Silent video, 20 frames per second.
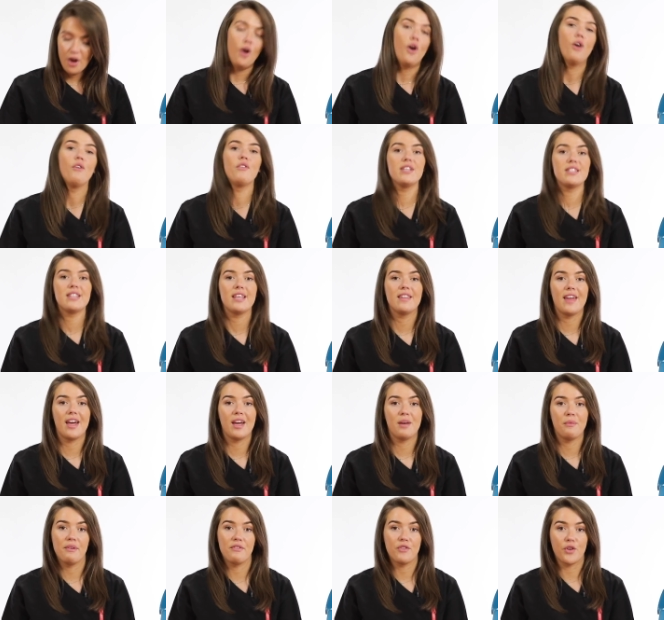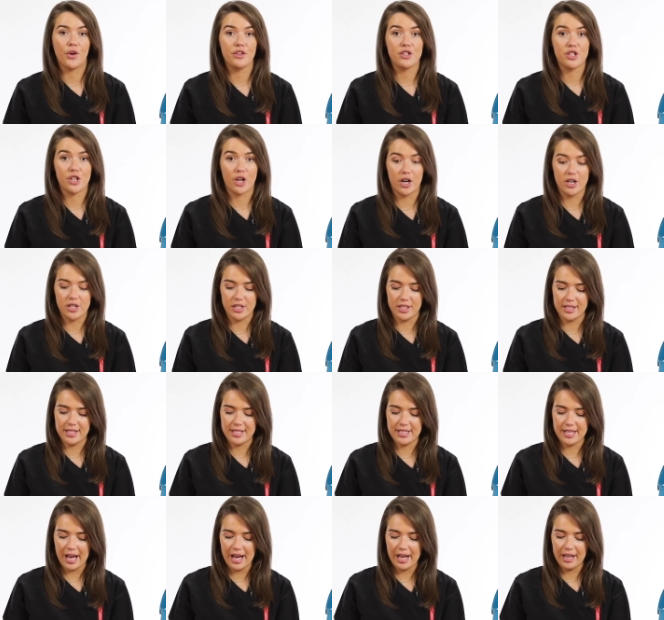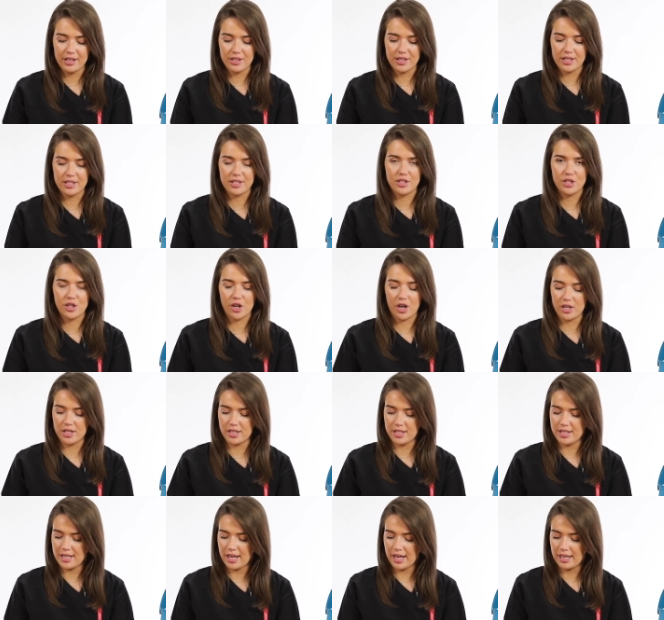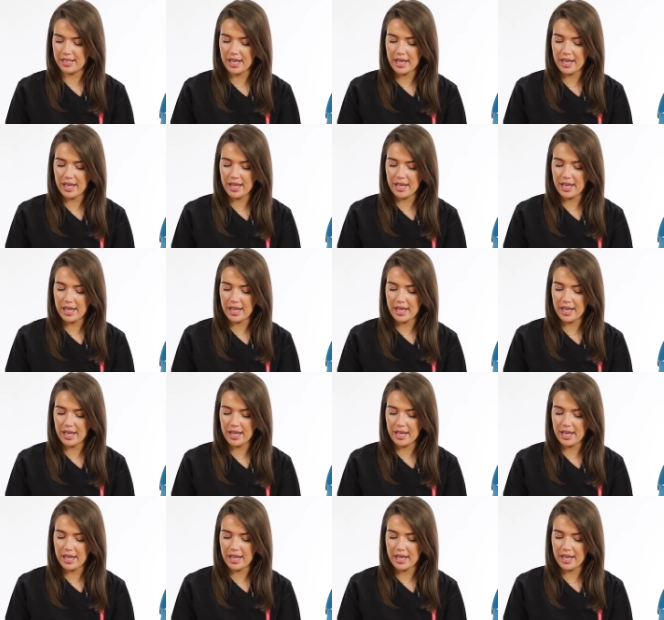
Obviously then we've got the charging stand. So this is the charging stand